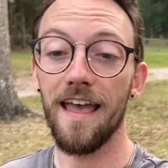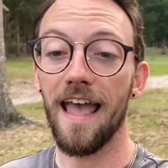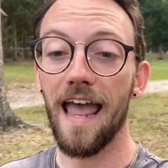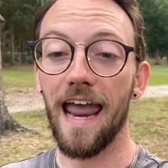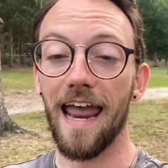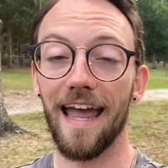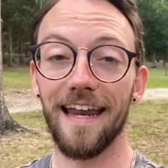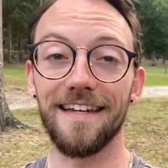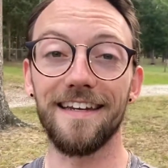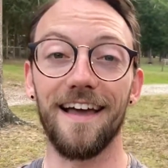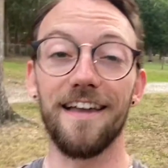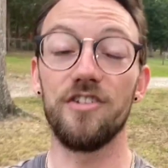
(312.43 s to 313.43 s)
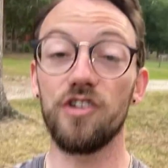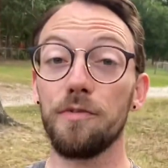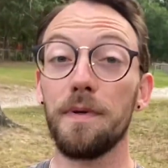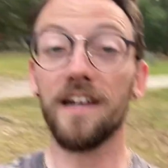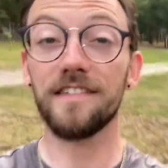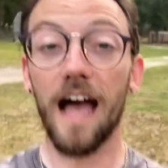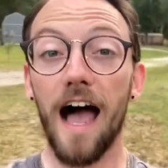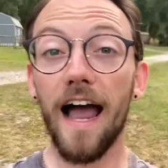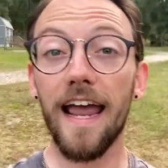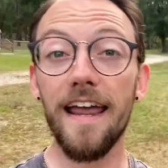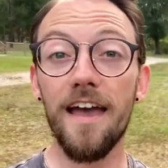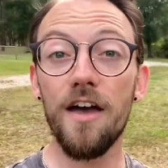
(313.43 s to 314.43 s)
And just because
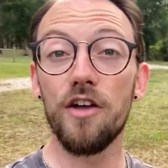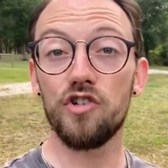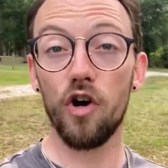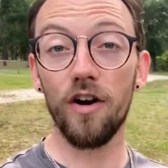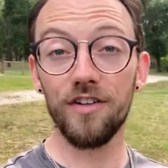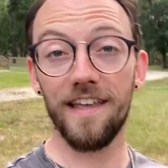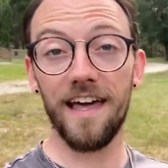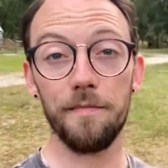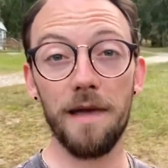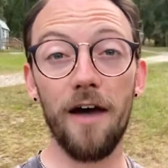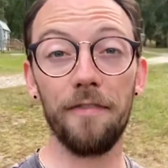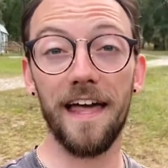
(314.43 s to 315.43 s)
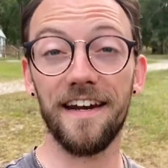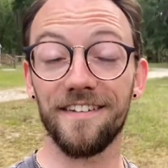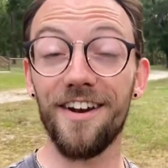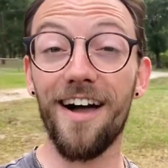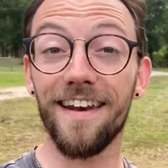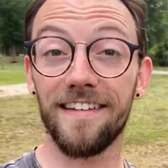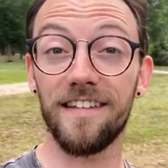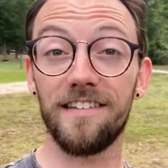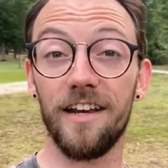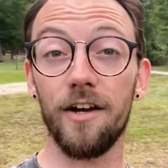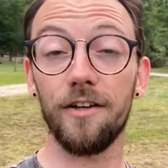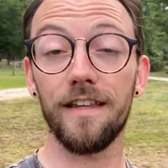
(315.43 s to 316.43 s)
I charge that amount, that does not
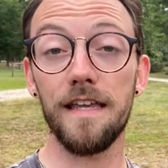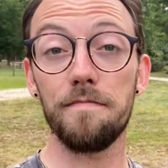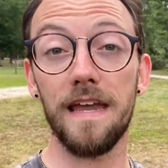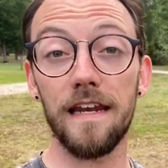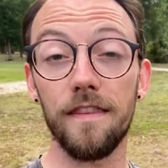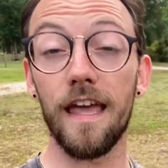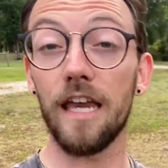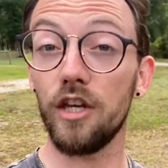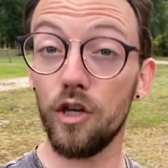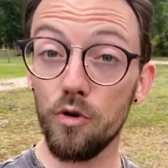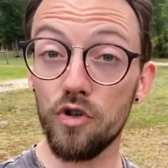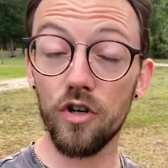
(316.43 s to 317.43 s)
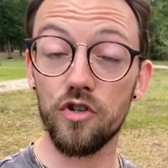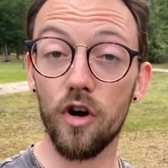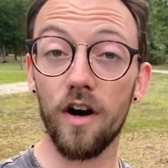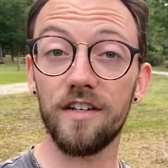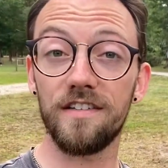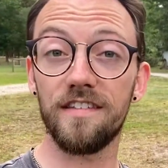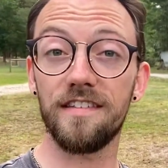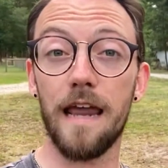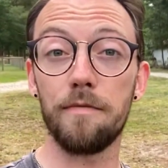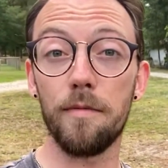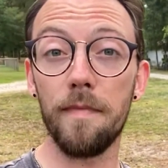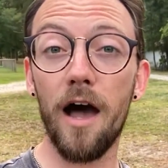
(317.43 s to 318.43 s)
necessarily mean that you should charge the
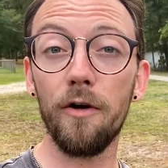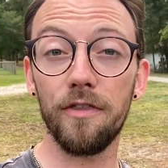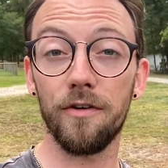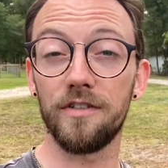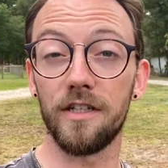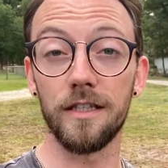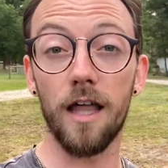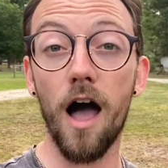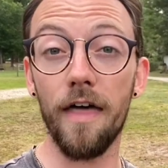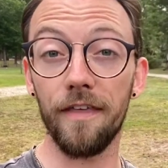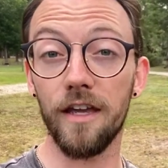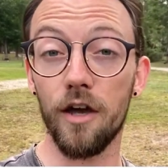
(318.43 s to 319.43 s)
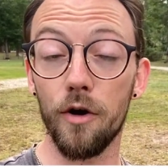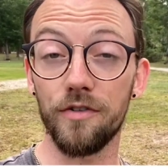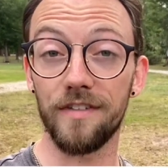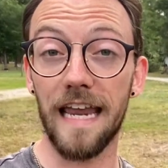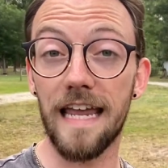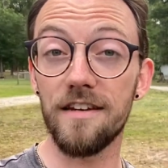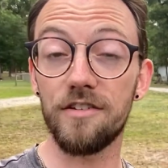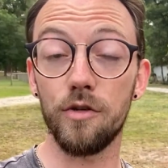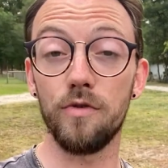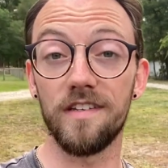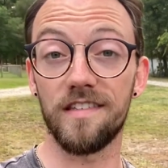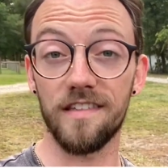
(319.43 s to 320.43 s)
same amount. There's a lot that goes into
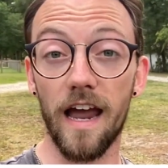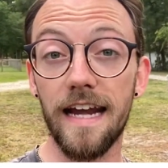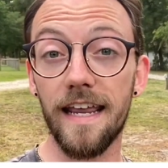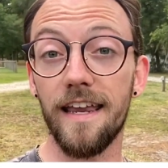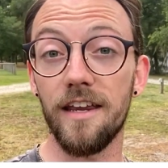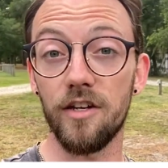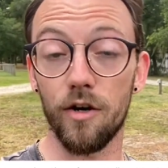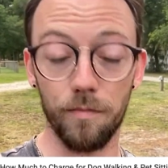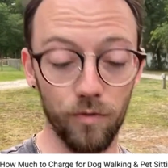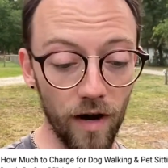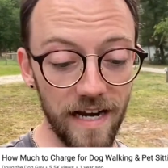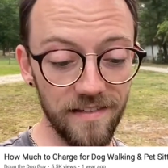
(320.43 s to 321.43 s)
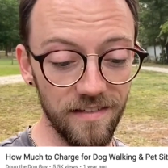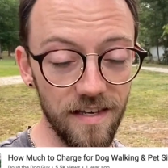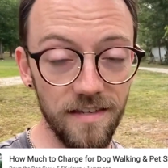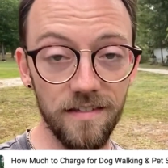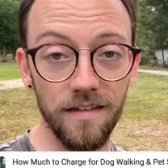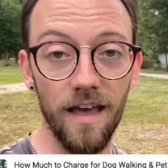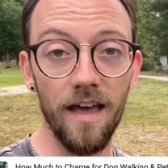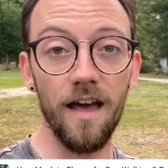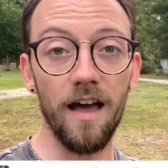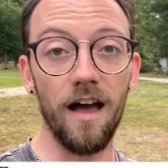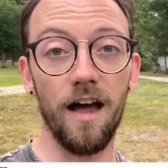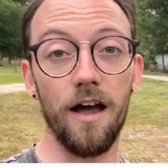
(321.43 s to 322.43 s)
deciding your prices,
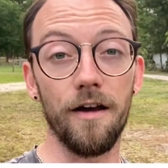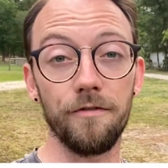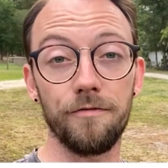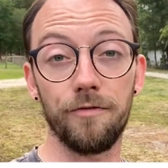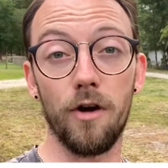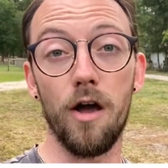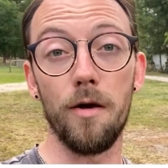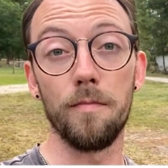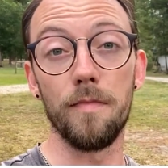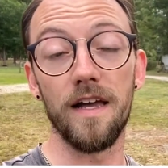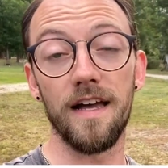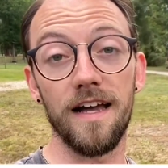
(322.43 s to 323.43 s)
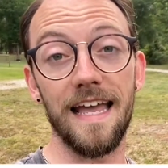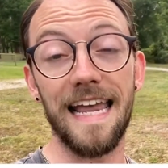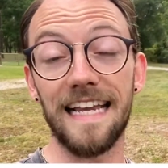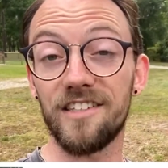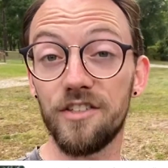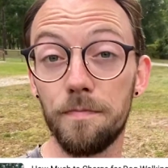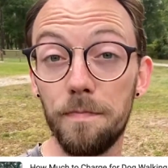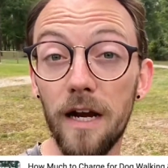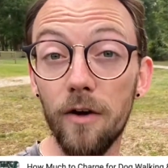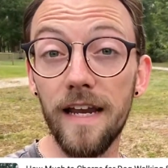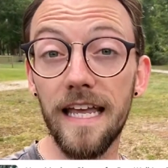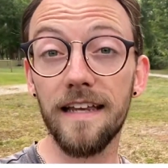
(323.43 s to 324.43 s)
from
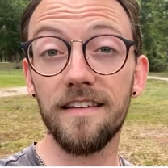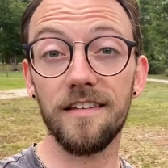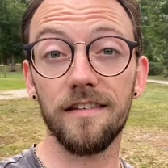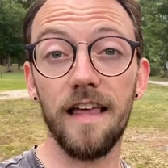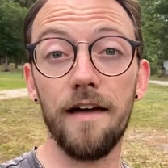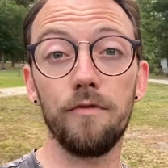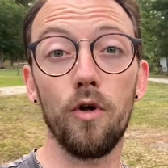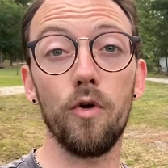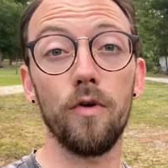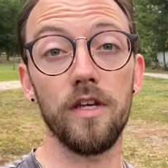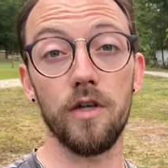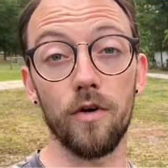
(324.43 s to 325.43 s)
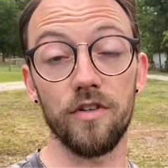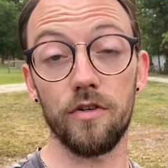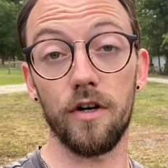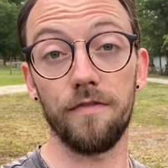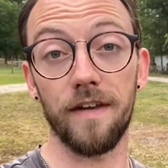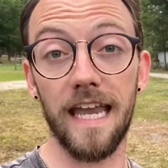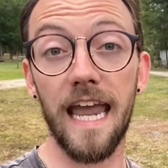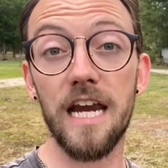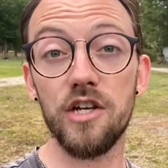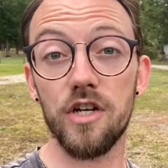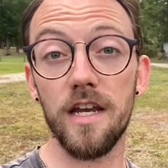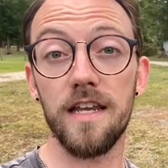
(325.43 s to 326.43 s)
experience level, your
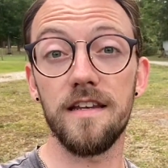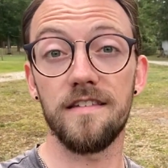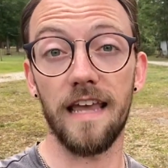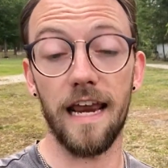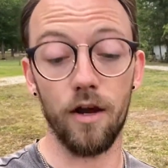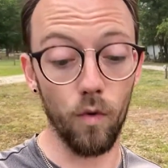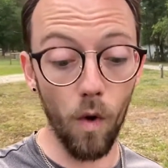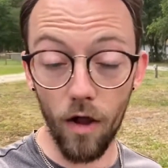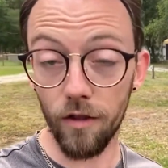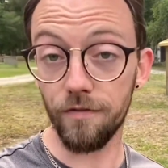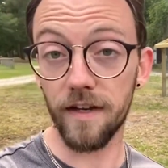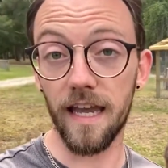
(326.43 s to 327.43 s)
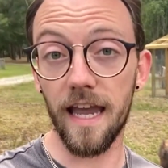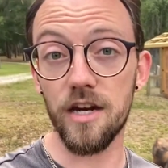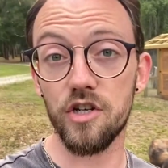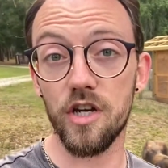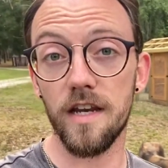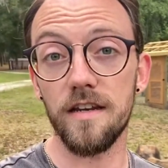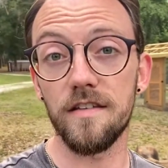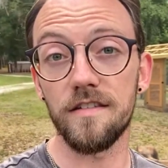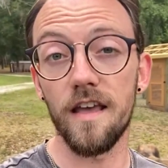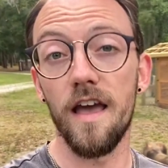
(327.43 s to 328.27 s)
certifications and qualifications,